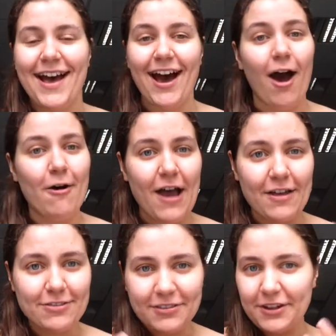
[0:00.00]
Uh,
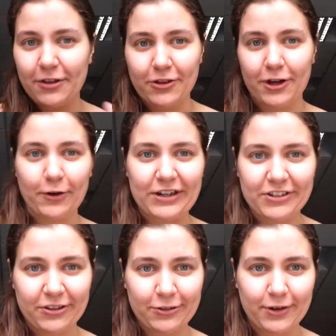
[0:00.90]
and you know, there are
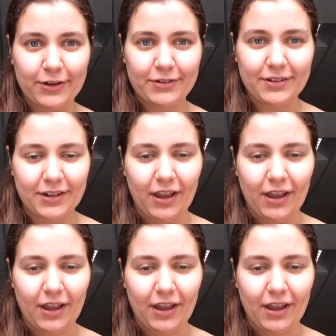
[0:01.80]
questions around,